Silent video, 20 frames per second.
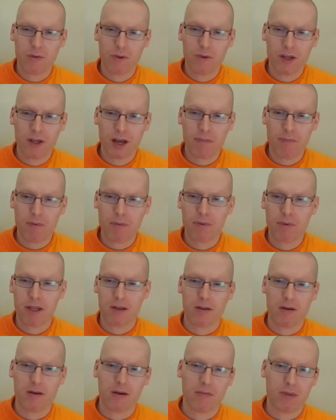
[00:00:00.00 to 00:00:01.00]
read up a
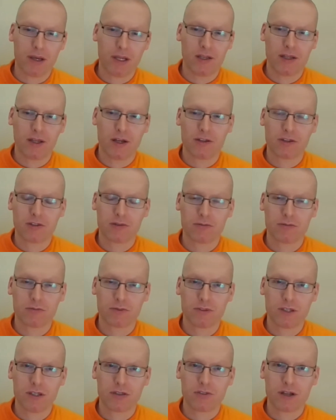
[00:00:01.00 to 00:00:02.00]
bit, I mean, there's
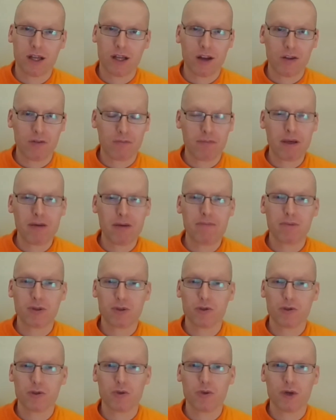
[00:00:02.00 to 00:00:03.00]
there's a lot of
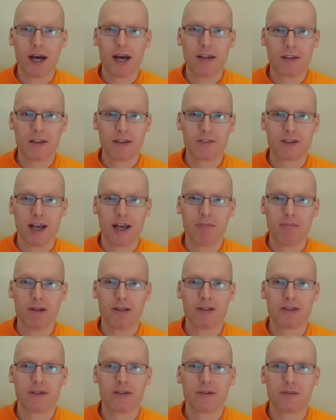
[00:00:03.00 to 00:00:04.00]
people who have this
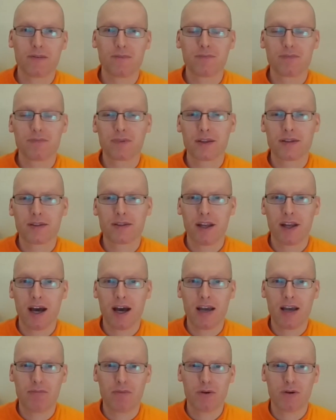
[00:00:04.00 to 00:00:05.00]
habit that
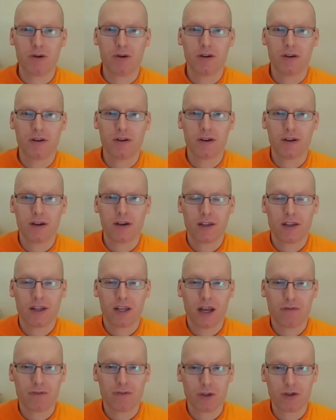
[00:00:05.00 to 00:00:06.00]
I'm uh, that
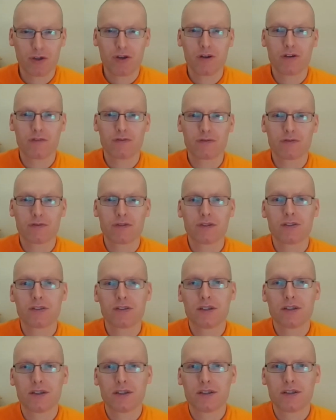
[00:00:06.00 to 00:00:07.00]
I've heard of
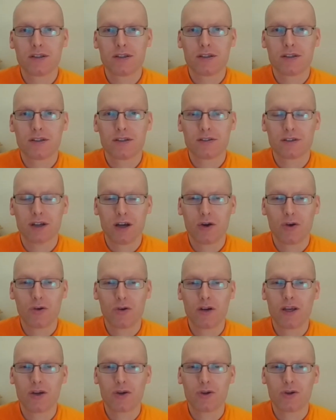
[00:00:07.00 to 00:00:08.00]
it's not
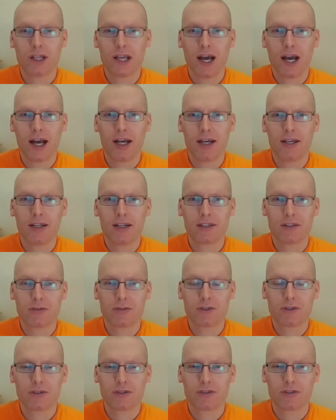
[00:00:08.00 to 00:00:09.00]
only Khun Yai. There
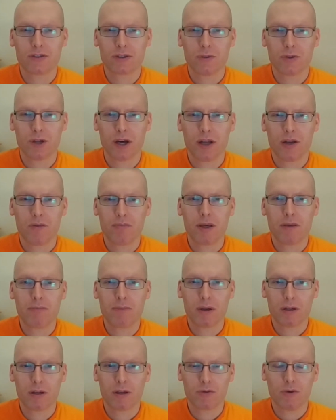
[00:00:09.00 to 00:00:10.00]
were there were other
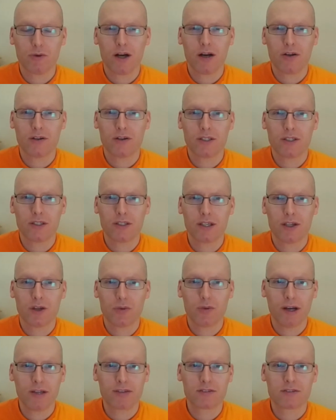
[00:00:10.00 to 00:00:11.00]
people as well in, in the
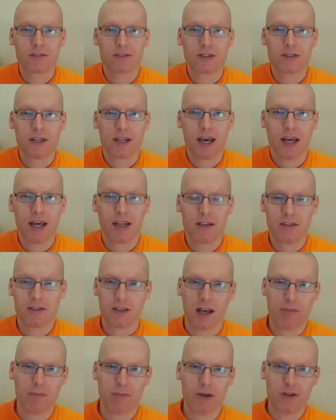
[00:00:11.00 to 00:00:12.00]
West that had this
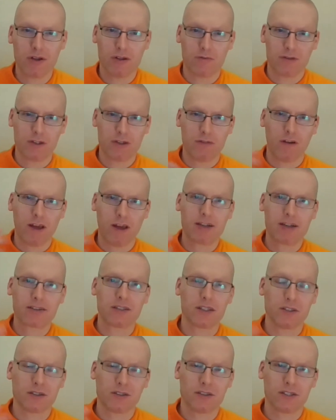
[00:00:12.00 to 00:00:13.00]
habit of
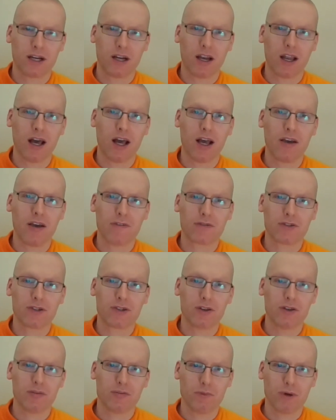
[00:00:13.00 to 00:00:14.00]
reflecting on their lives
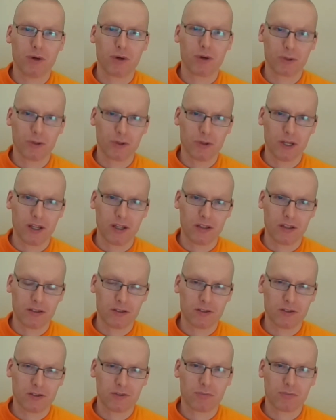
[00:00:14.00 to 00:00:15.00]
in a moral and
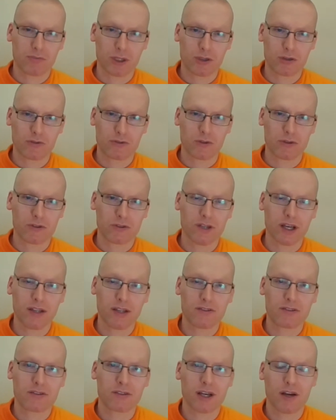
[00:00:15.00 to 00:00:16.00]
spiritual
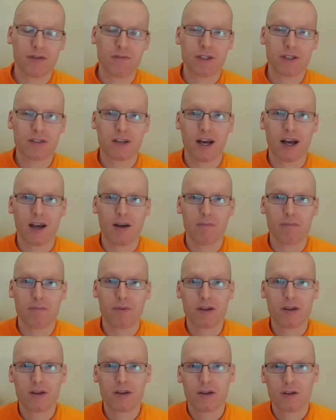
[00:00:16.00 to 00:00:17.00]
sense every time.
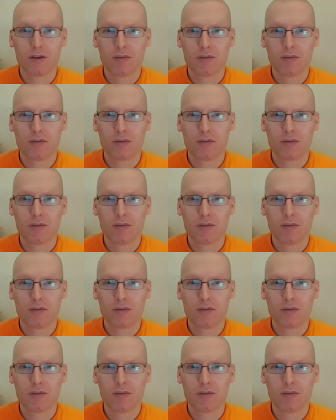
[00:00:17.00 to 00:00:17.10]
Ben